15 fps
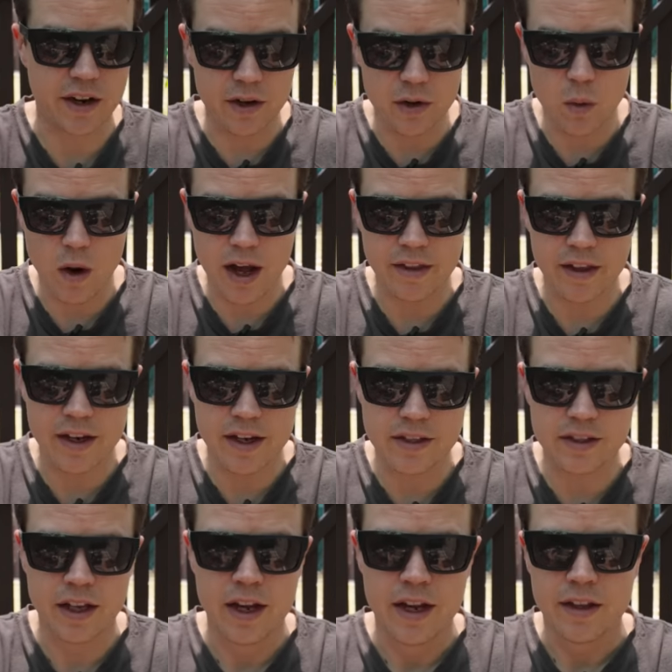I don't know why that
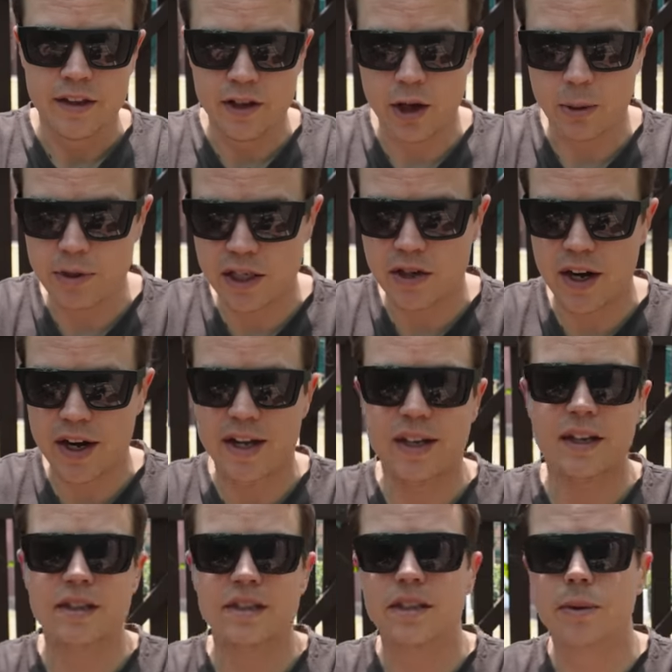is, the object tracking
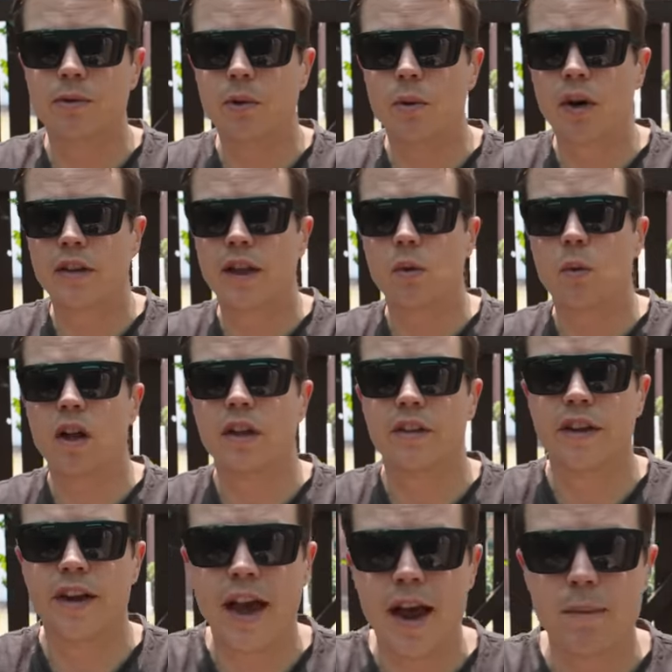doesn't seem to work that well on the